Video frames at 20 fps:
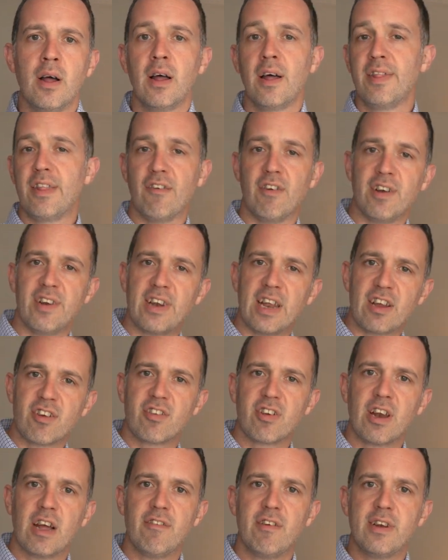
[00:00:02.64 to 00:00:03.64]
There are
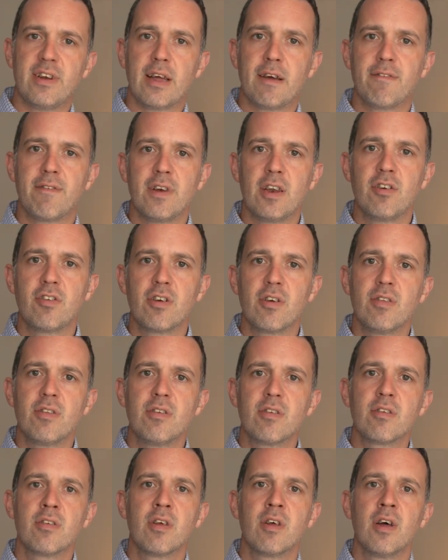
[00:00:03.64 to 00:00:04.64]
dictionary
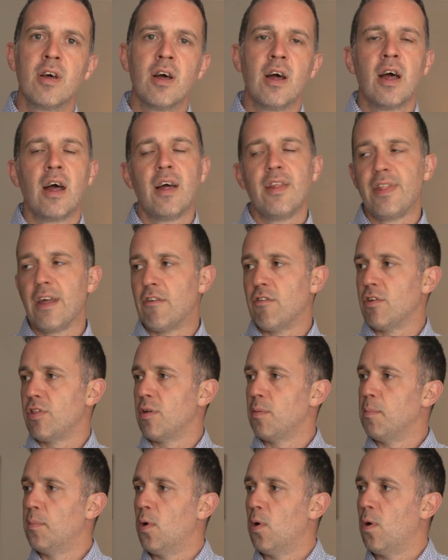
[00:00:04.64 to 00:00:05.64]
definitions. There are the
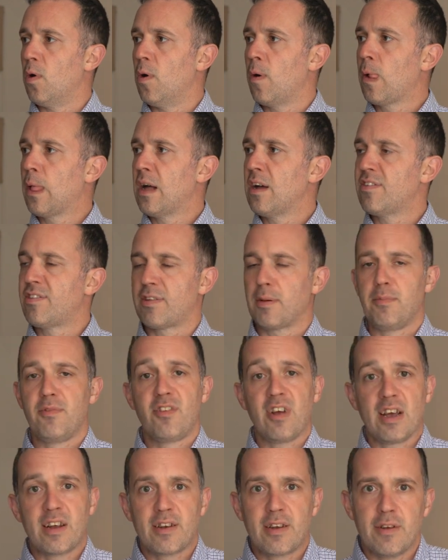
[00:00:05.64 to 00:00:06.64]
more
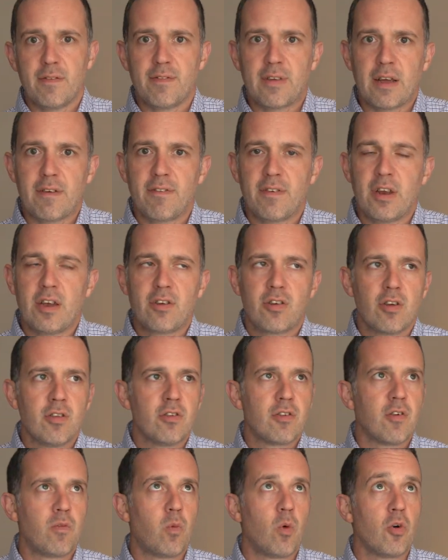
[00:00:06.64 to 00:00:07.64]
subjective
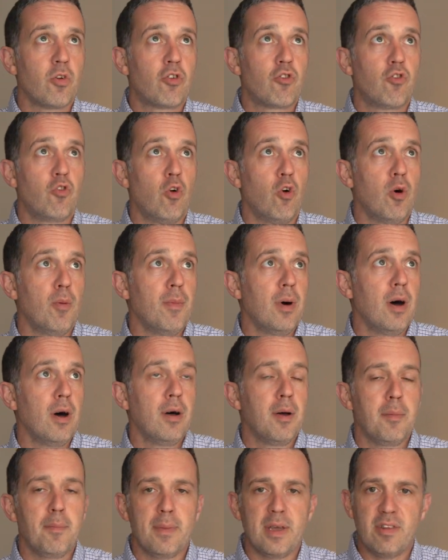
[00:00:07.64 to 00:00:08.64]
definitions of what trauma
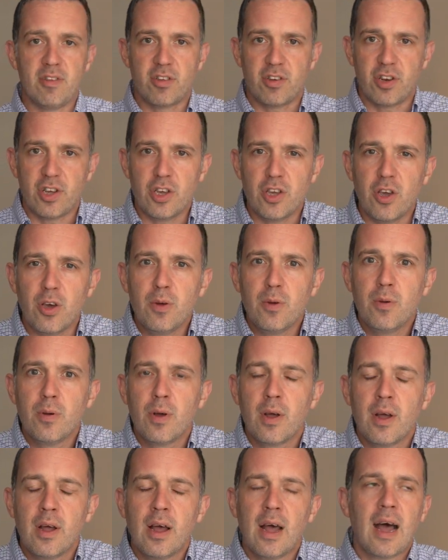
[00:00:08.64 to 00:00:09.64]
means to you.
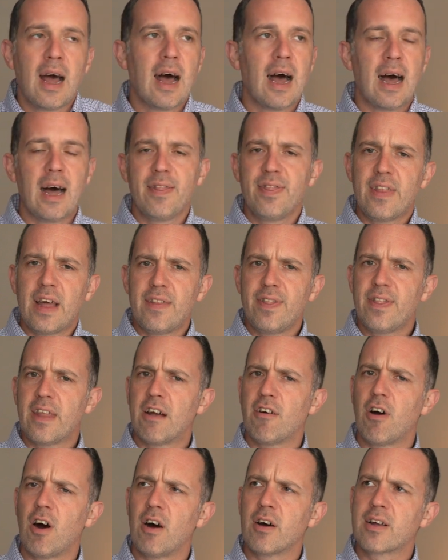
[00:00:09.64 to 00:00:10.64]
And then
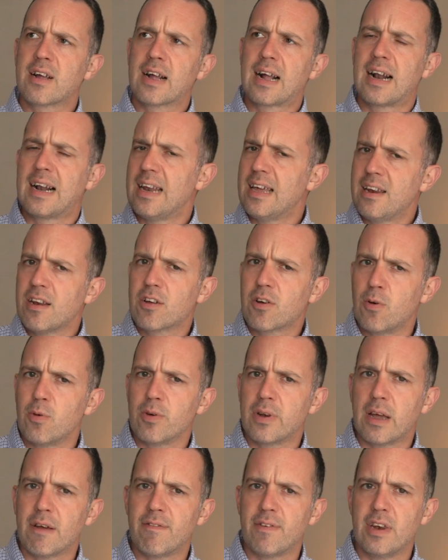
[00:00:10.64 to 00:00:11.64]
there are clinical
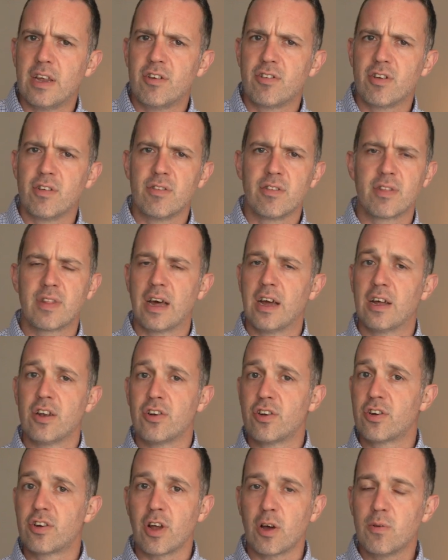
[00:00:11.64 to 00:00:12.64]
definitions that
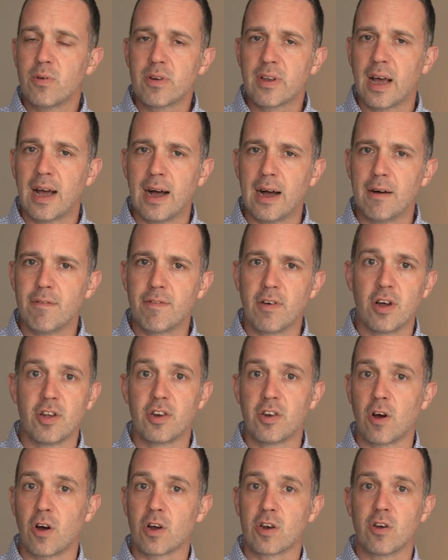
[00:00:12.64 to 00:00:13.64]
don't have a
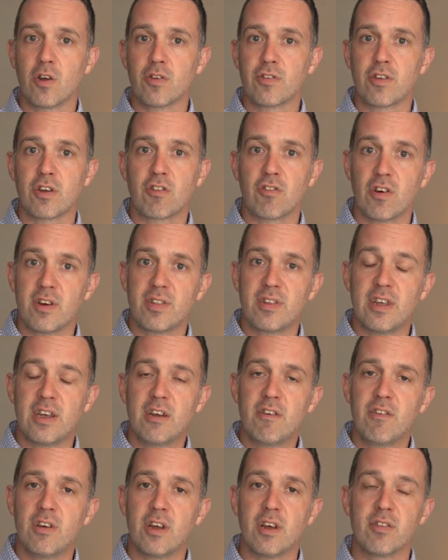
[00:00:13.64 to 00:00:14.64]
diagnostic
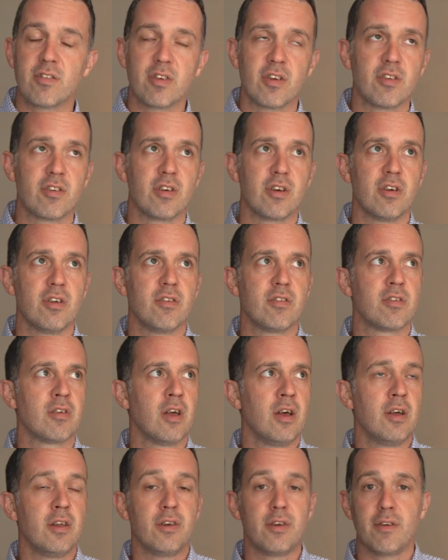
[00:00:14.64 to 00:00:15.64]
criteria, such as
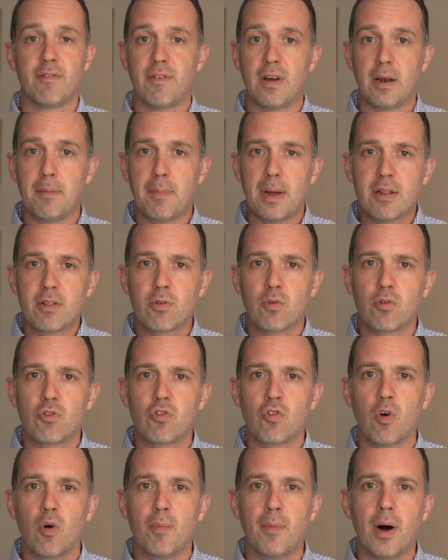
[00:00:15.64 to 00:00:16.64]
developmental
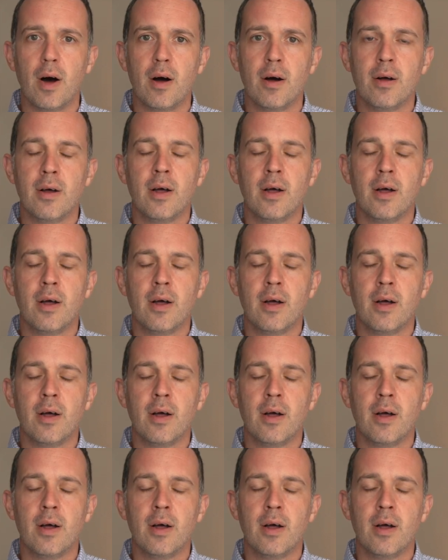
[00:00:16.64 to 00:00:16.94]
trauma.